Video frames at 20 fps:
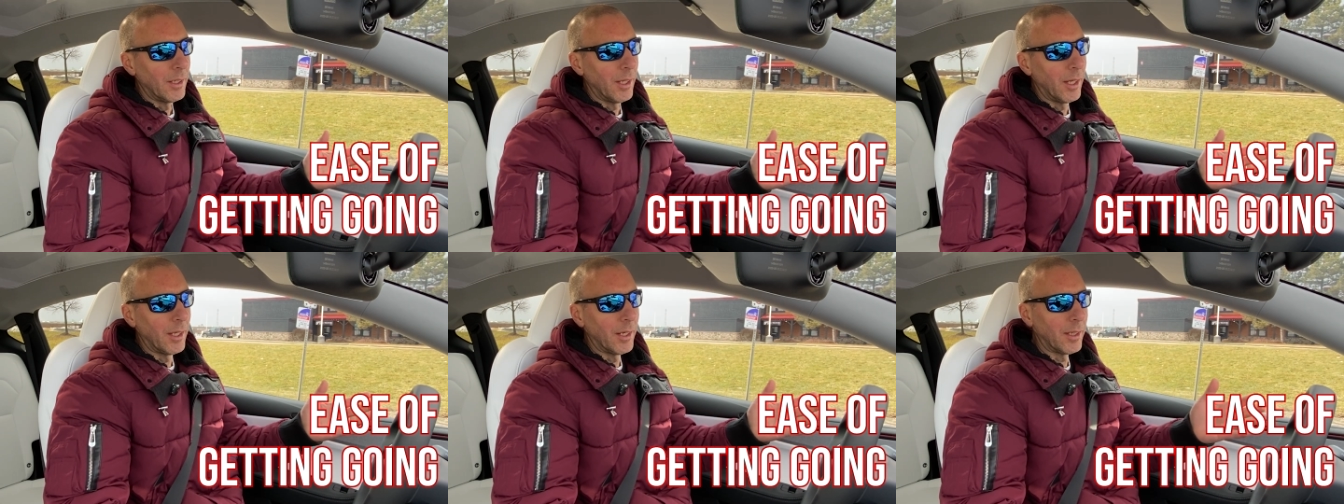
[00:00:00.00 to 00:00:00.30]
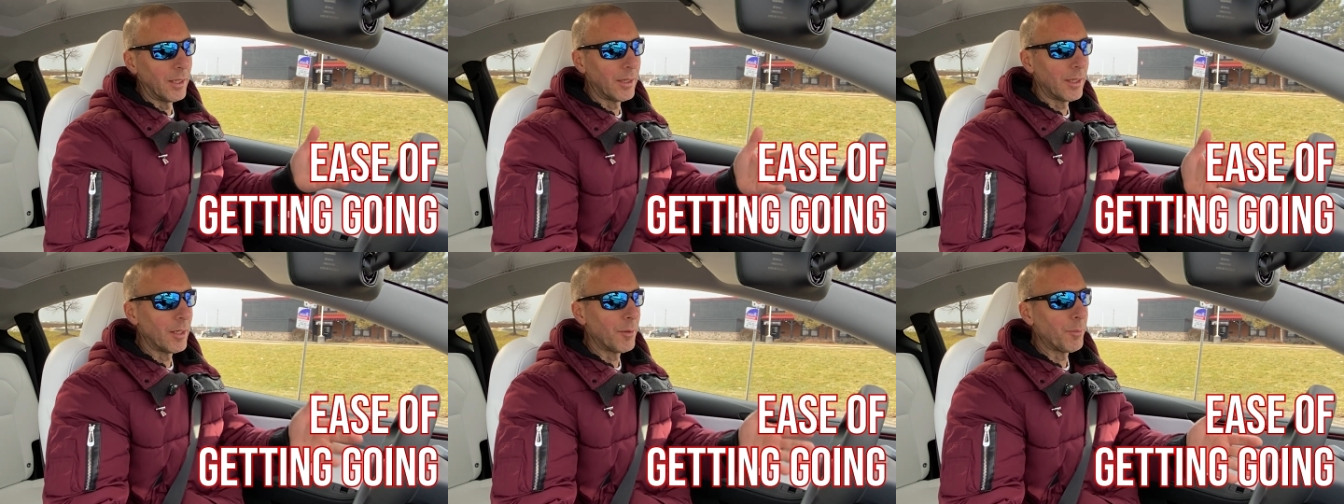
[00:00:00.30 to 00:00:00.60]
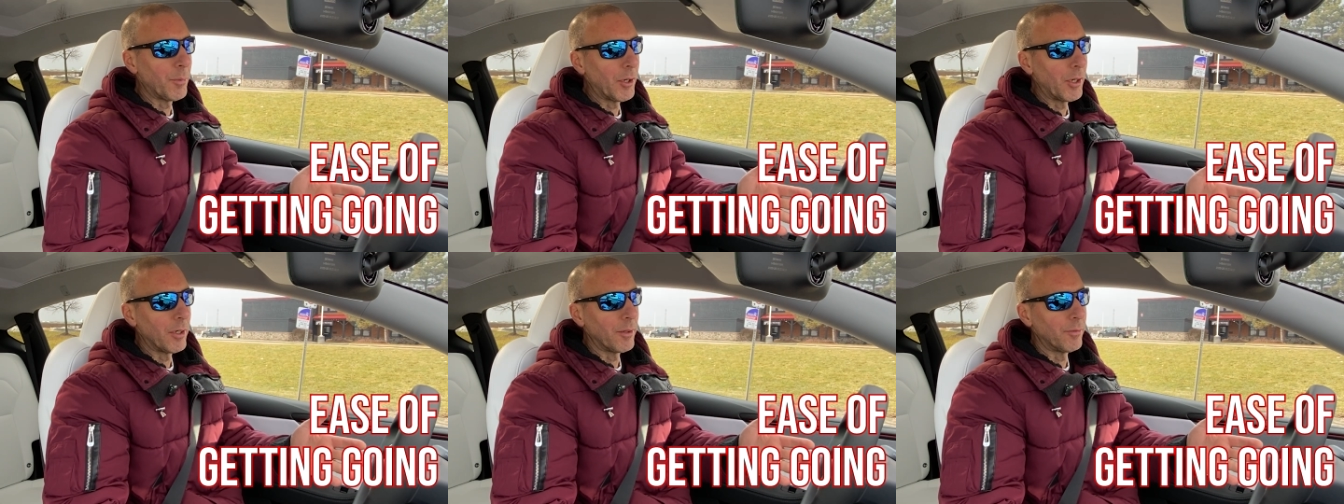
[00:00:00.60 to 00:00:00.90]
And I
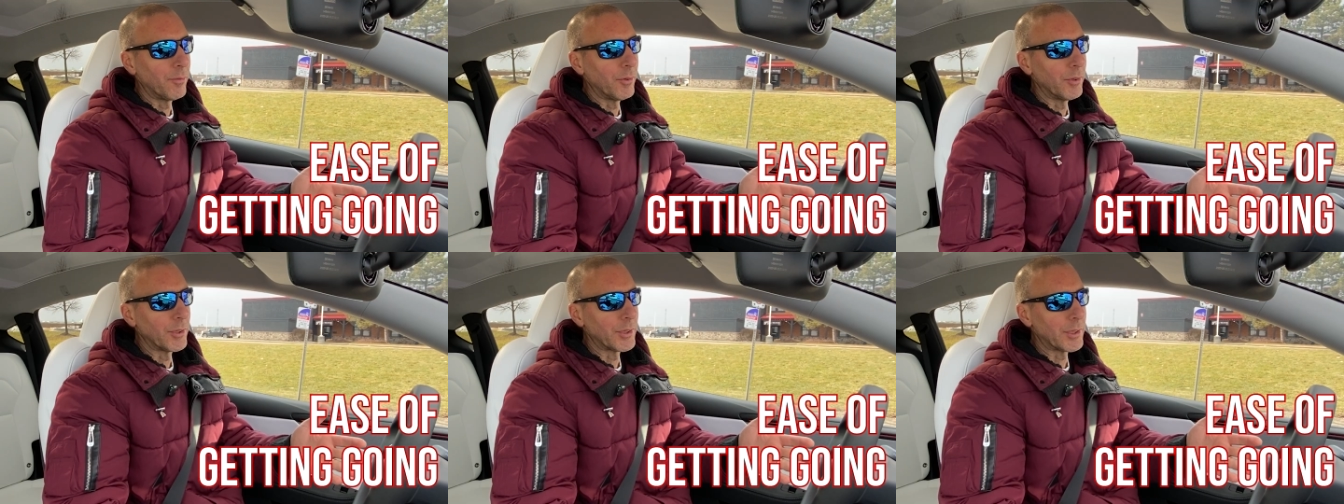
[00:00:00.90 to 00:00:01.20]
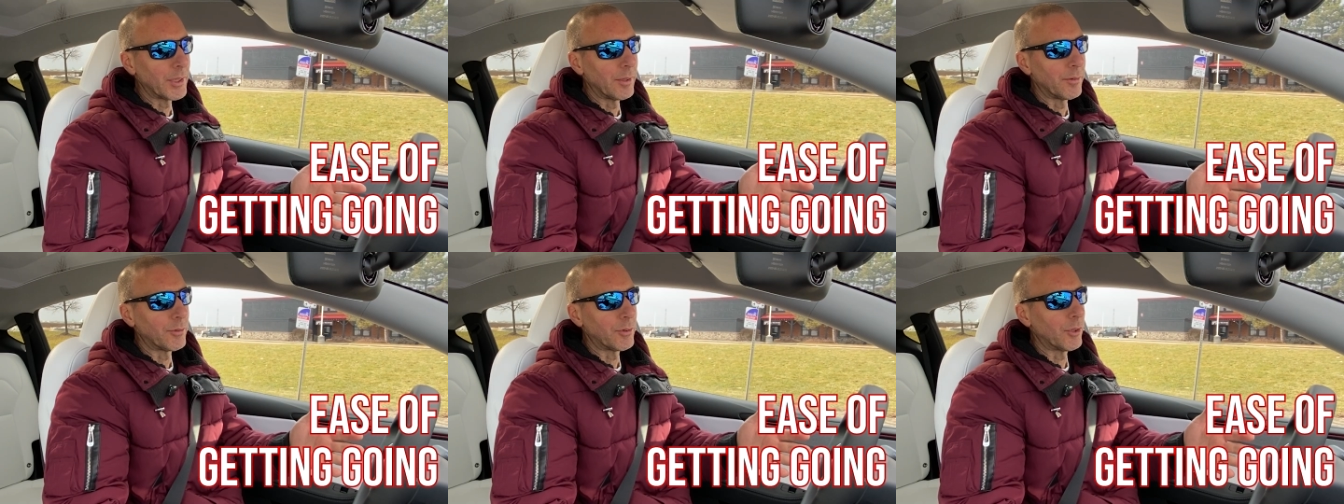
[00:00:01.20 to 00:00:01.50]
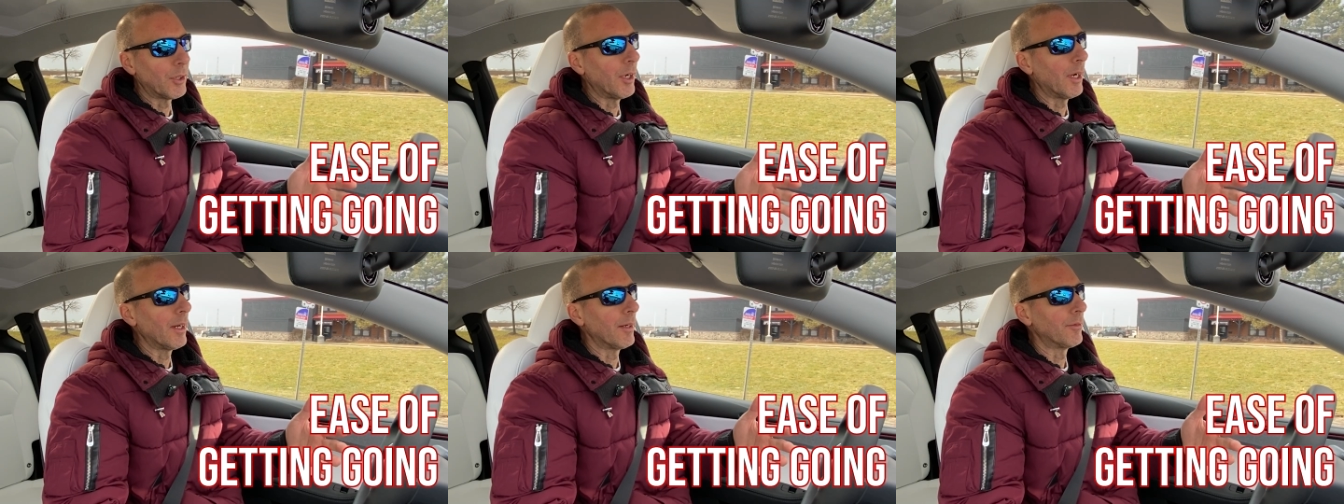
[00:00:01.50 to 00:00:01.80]
think part of full
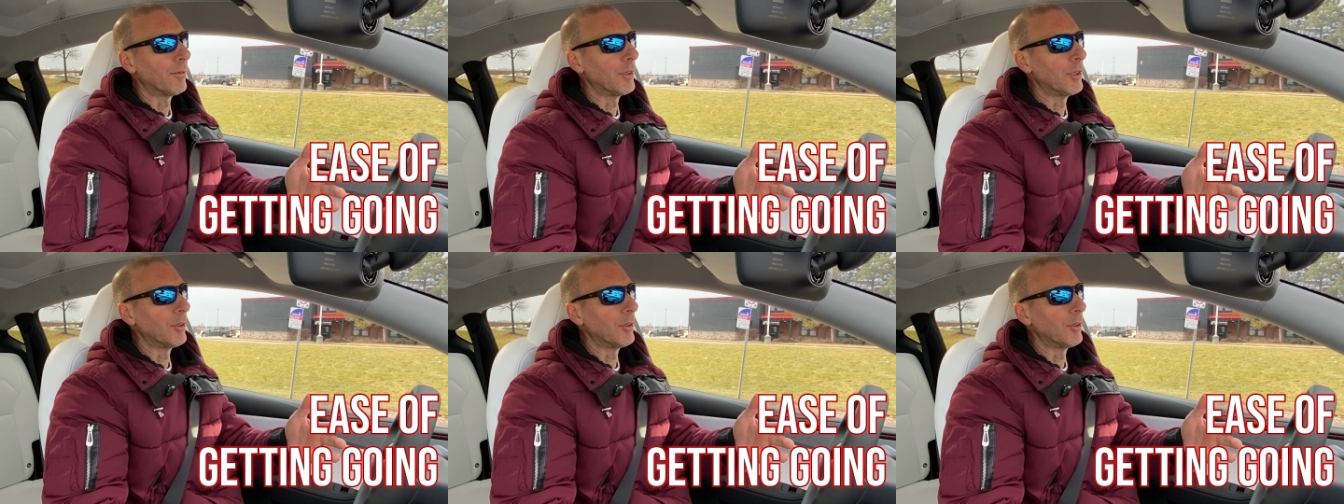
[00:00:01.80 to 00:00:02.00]
self-drive,